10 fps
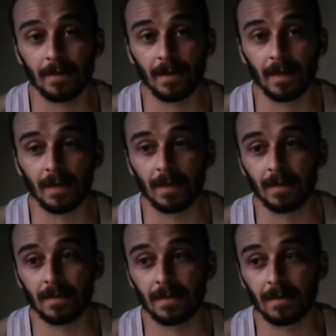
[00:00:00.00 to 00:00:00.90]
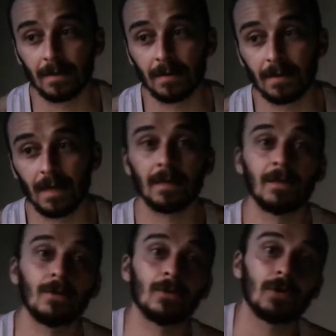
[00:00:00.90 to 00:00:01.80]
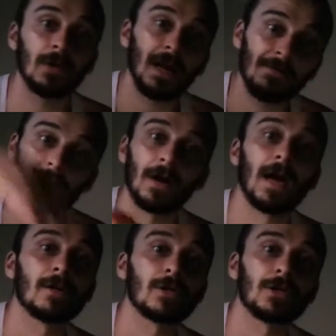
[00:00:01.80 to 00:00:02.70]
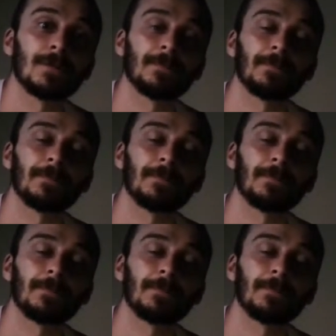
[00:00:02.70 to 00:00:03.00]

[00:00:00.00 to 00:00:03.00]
And then you could have a crash.